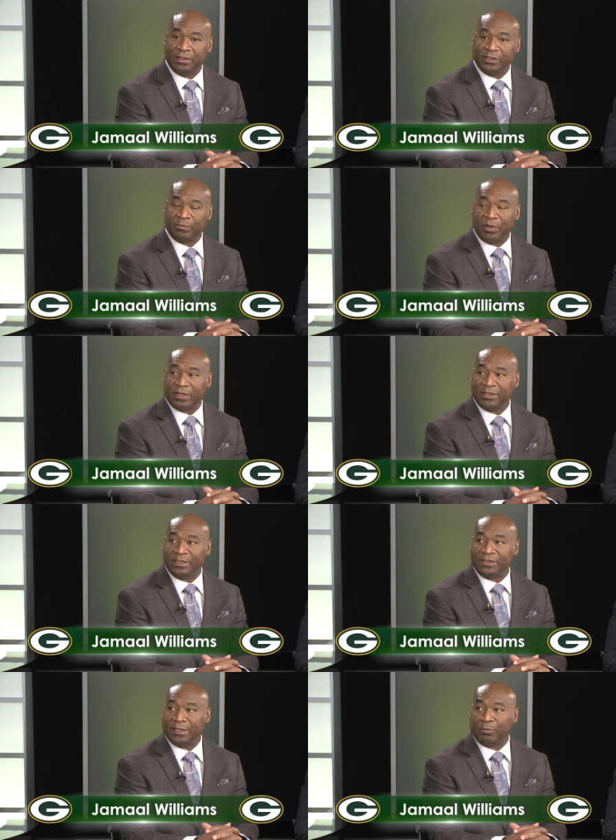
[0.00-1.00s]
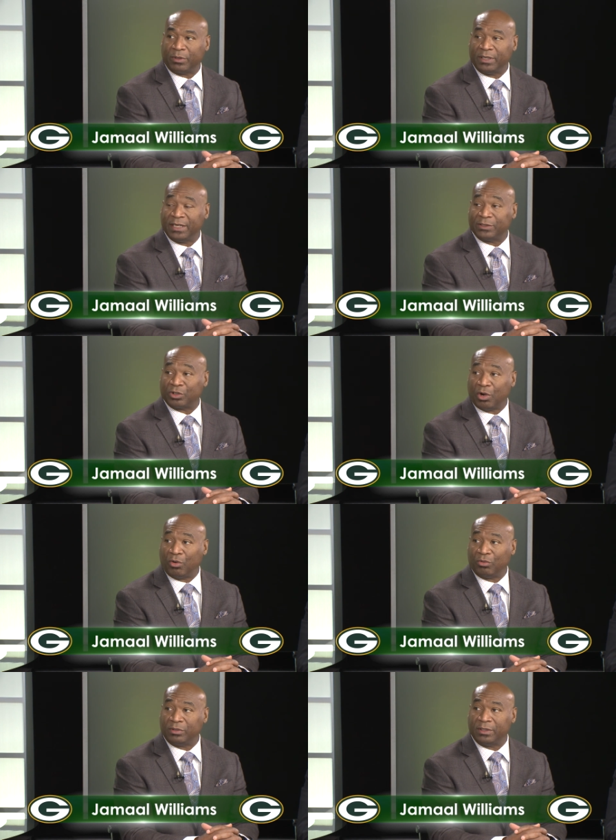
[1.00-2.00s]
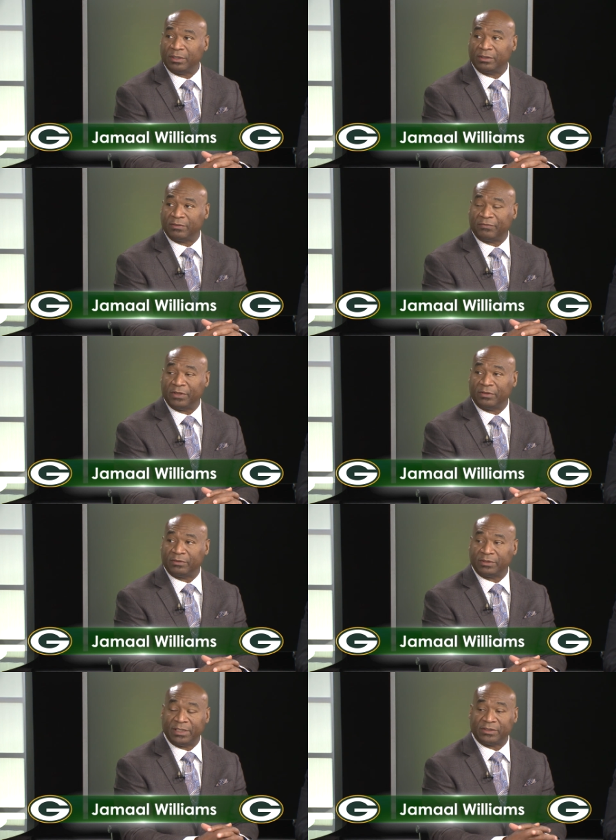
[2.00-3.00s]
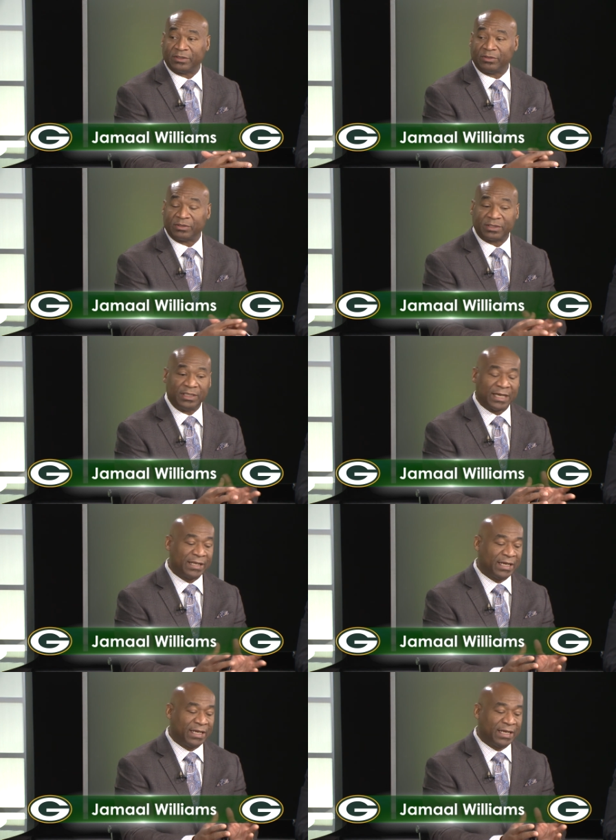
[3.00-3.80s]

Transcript: this month in December, it gets cold, the field gets a little slick.